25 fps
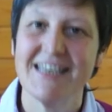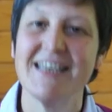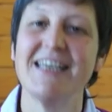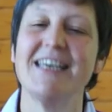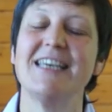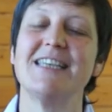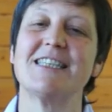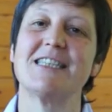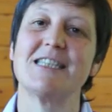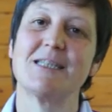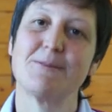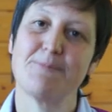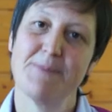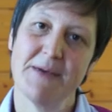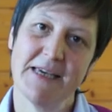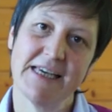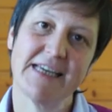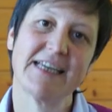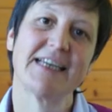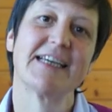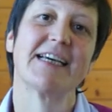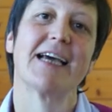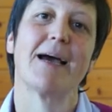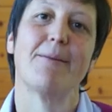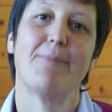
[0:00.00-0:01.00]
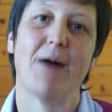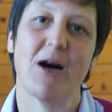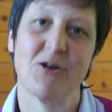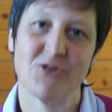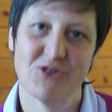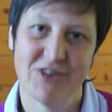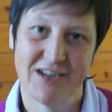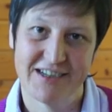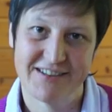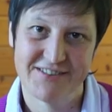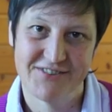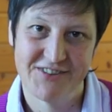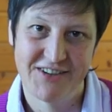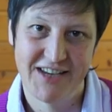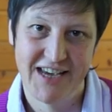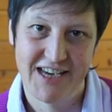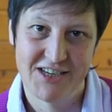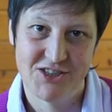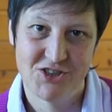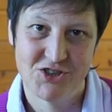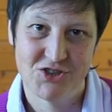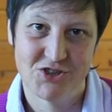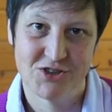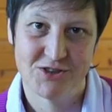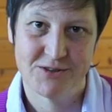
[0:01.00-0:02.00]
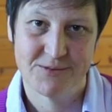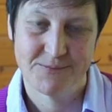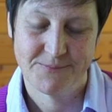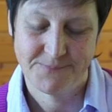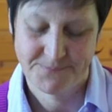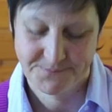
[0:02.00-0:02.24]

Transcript: is speaking about a creation,